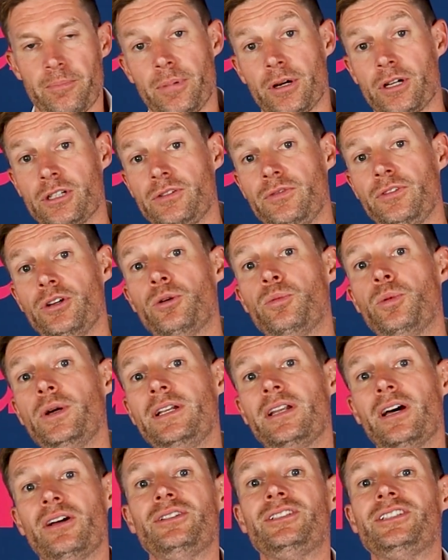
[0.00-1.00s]
Because if your
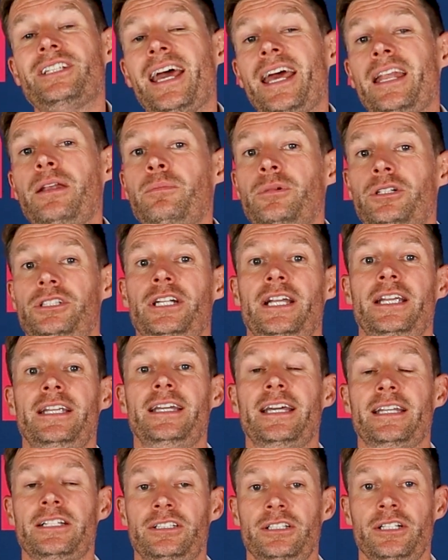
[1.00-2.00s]
Windows 10
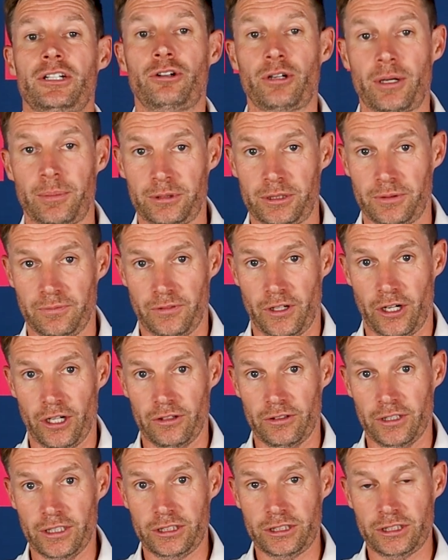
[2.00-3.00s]
machine gets an encryption
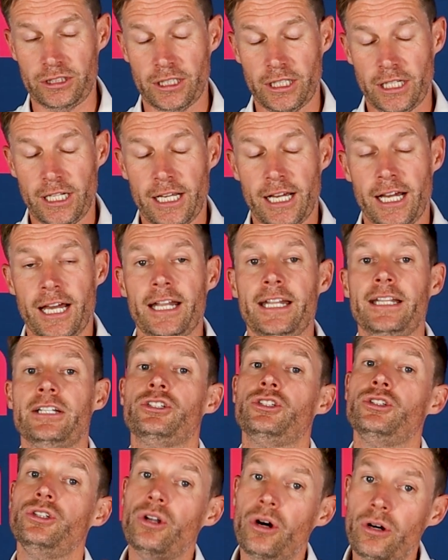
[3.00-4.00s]
virus and
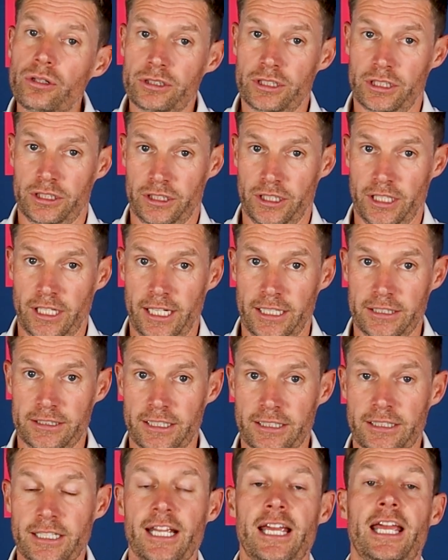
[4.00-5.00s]
it's not
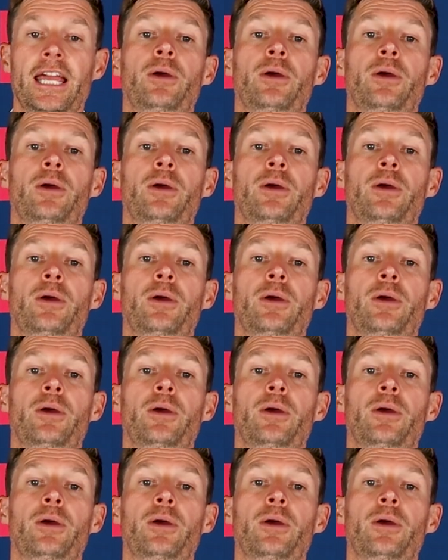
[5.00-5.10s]
disconnected,